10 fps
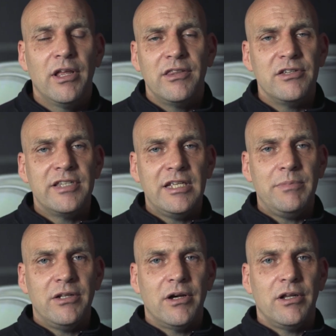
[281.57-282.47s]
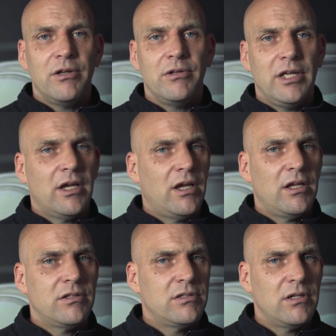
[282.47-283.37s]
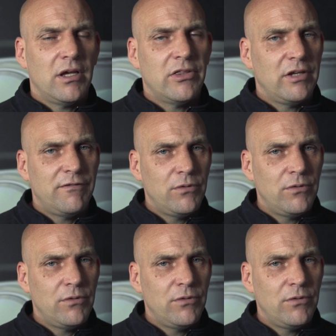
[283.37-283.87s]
This DB9 only had, I think,